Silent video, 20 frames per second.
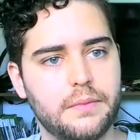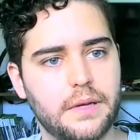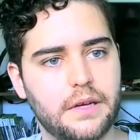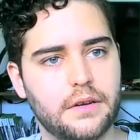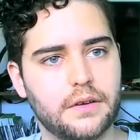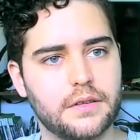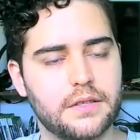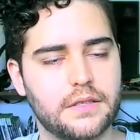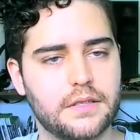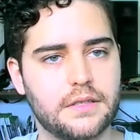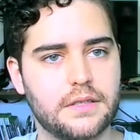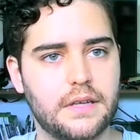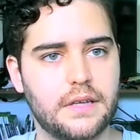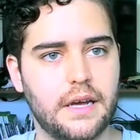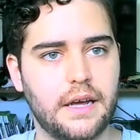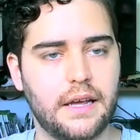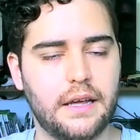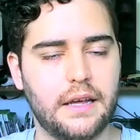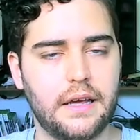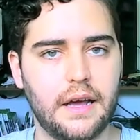because
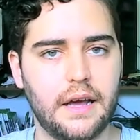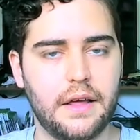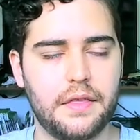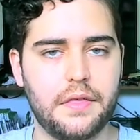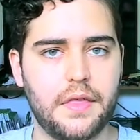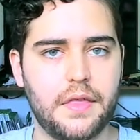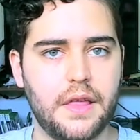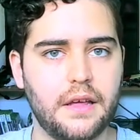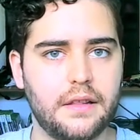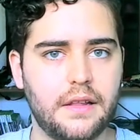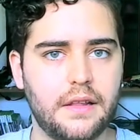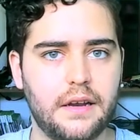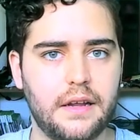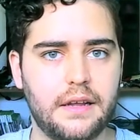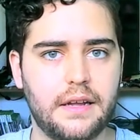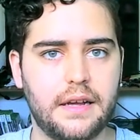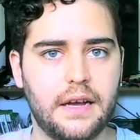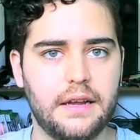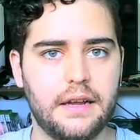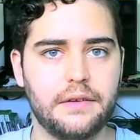I think that
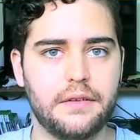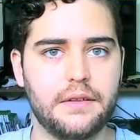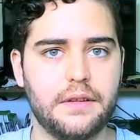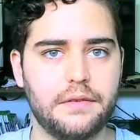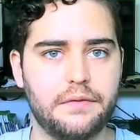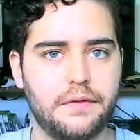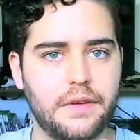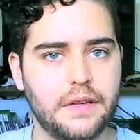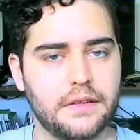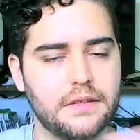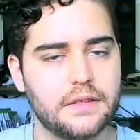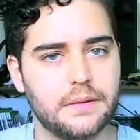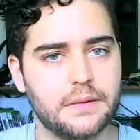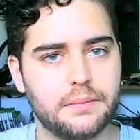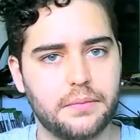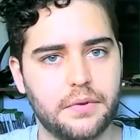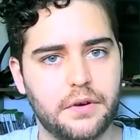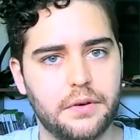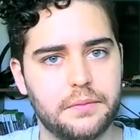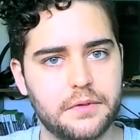it kind of defeats the
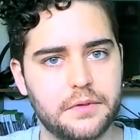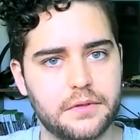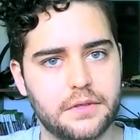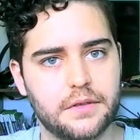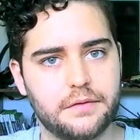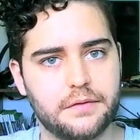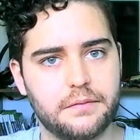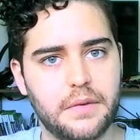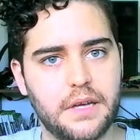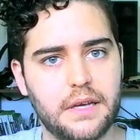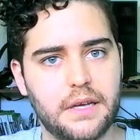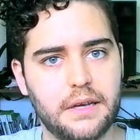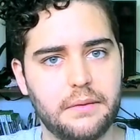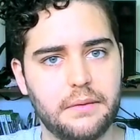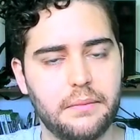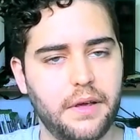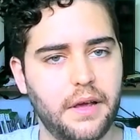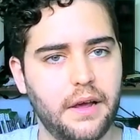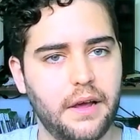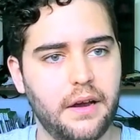purpose of being
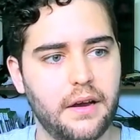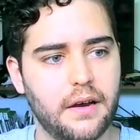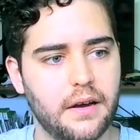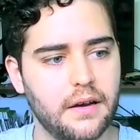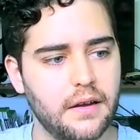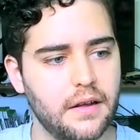in VR.